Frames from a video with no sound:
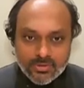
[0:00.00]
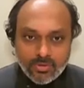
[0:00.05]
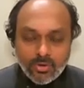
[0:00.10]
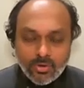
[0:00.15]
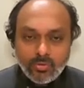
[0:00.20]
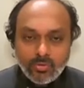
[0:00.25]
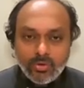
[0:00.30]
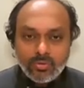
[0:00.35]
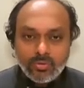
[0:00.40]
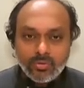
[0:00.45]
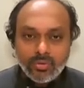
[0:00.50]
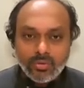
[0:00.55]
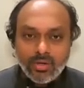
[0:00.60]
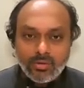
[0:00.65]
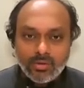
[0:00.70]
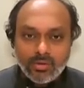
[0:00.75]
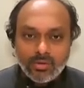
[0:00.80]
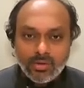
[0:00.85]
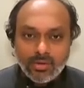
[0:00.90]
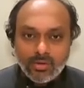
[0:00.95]
You are going to
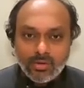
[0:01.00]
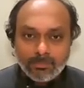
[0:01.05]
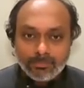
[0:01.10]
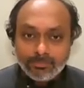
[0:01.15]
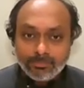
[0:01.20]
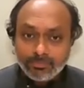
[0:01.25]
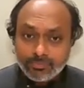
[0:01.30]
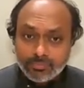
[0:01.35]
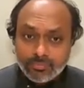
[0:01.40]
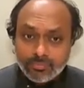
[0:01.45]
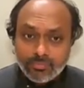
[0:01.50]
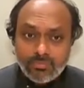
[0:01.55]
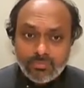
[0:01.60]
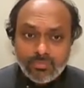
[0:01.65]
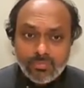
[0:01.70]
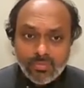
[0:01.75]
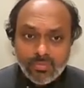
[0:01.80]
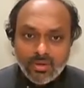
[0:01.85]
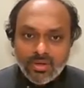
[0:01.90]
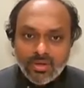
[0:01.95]
get
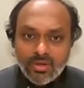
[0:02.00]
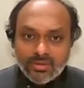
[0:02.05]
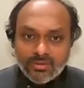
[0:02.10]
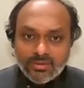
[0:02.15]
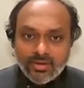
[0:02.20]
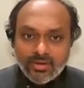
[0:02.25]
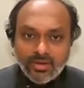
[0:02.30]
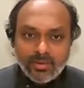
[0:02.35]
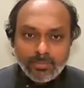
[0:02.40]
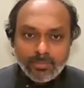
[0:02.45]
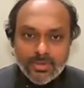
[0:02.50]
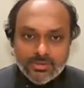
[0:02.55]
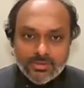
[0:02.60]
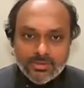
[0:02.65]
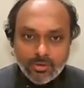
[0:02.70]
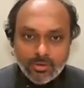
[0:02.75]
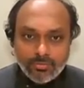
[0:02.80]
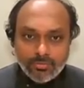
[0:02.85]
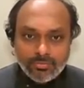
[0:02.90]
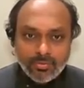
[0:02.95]

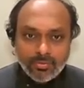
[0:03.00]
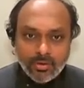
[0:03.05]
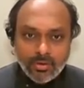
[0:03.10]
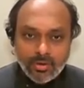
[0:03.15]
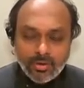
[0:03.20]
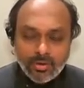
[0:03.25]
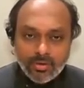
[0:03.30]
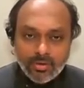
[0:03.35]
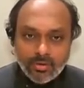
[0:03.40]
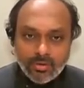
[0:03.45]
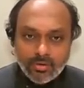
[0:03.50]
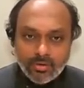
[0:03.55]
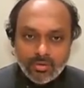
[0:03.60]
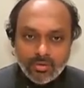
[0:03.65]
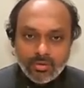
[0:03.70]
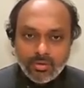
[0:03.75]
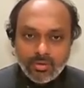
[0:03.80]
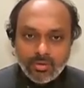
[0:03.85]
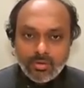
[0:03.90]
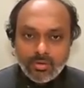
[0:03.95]
13% of
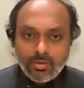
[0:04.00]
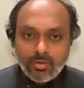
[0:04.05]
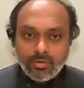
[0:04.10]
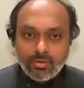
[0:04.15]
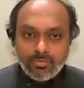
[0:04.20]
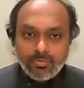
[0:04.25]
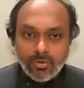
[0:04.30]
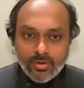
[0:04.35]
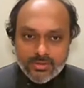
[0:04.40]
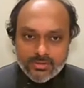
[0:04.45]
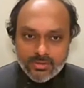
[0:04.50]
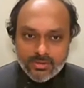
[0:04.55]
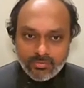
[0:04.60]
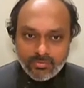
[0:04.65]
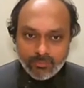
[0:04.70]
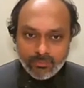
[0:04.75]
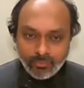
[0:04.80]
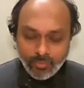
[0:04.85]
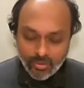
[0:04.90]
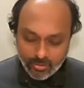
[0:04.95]
47.
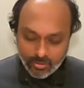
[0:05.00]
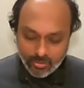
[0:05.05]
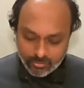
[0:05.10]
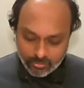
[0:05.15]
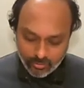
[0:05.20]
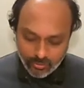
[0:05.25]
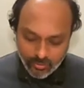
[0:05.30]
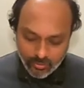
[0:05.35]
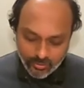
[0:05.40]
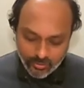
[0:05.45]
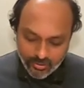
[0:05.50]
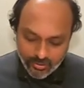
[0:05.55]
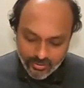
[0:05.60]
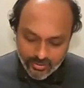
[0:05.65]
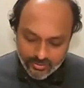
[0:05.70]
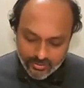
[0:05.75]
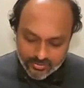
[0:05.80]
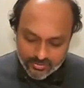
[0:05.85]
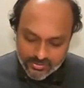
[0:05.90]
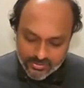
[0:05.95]
So you can
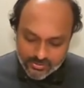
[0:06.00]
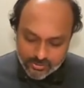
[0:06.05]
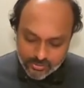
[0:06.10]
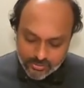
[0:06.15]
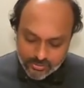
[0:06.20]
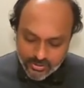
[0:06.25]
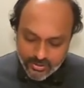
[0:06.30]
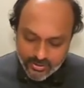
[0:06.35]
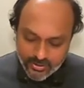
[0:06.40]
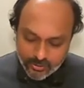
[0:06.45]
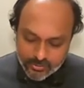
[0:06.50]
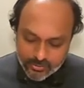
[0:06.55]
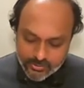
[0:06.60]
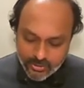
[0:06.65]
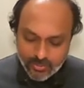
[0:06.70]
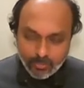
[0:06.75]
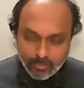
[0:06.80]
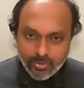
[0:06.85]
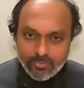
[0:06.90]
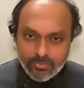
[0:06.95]
write this as, so 3 into
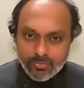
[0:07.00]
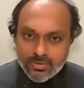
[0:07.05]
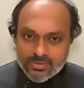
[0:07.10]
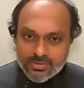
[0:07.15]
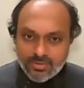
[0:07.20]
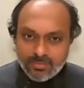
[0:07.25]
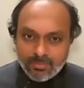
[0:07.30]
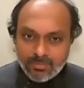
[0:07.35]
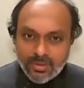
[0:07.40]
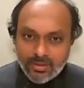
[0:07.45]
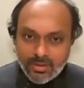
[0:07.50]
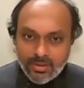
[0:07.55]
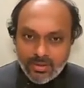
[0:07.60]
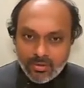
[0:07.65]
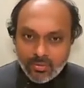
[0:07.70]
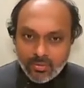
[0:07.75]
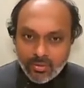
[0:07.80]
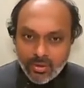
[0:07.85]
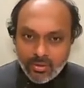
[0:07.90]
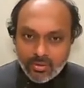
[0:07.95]
0.47 mentally
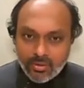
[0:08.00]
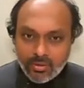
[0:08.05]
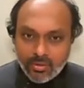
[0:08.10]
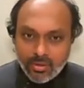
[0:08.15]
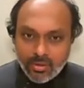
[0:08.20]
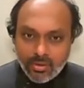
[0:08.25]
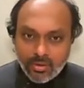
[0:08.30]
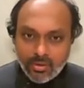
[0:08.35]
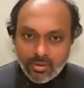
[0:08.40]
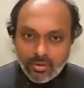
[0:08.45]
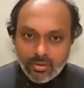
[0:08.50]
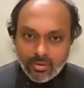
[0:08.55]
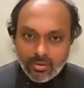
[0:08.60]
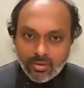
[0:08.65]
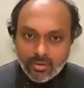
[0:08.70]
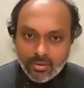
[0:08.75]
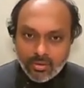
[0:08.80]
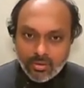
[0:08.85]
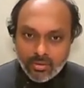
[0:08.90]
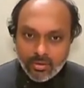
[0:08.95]
you can
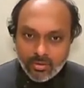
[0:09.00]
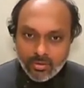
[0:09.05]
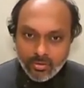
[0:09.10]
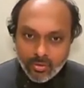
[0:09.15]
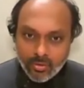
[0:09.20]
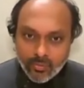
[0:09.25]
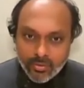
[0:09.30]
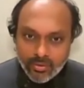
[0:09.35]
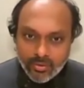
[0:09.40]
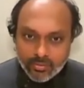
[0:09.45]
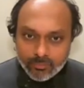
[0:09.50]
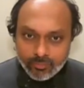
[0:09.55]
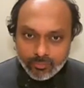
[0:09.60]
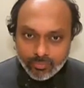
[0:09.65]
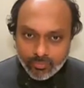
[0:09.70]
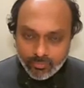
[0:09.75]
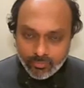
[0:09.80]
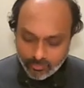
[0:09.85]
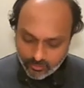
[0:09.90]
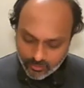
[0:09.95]
do it,
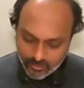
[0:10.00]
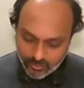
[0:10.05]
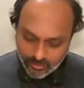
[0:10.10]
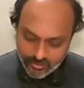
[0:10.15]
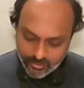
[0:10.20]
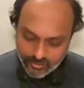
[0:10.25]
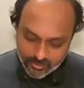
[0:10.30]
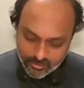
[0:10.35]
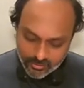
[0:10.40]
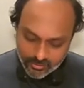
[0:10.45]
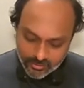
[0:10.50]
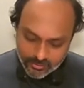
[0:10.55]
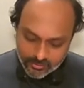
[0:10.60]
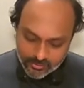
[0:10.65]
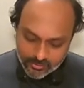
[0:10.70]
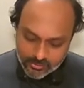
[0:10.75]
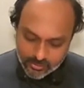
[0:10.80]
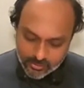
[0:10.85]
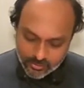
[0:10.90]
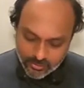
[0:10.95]
right?
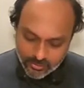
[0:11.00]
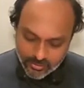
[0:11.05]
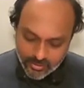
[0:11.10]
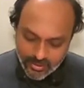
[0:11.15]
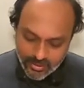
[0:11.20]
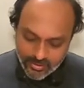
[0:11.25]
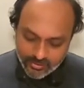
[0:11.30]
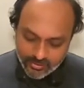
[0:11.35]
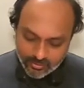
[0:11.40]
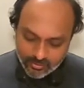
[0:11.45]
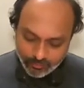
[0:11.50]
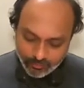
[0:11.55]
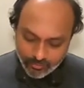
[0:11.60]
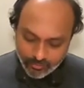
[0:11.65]
So 8.